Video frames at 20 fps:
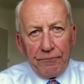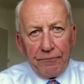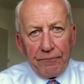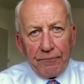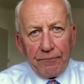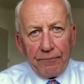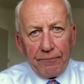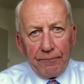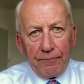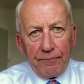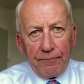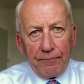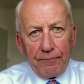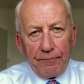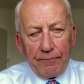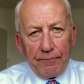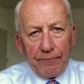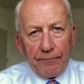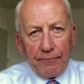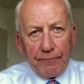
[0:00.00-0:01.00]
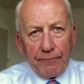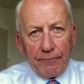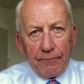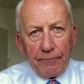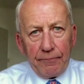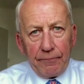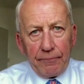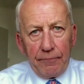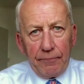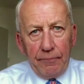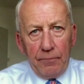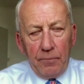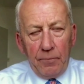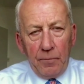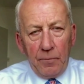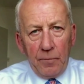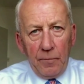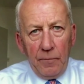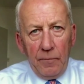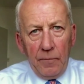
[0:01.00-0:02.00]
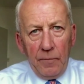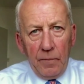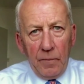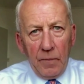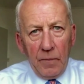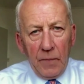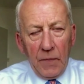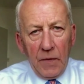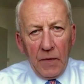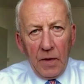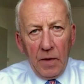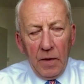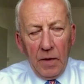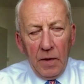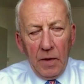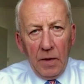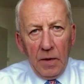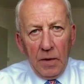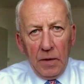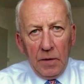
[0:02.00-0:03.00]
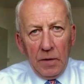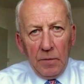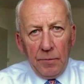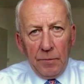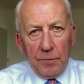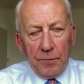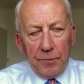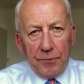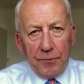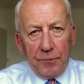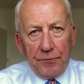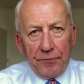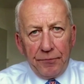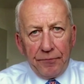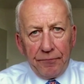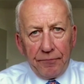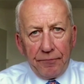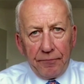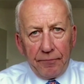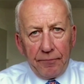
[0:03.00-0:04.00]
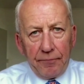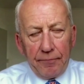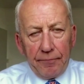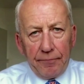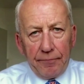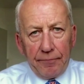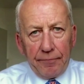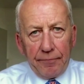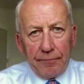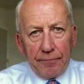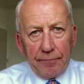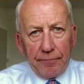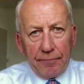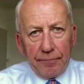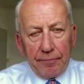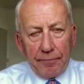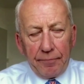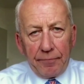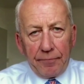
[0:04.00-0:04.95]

The person shown says nothing.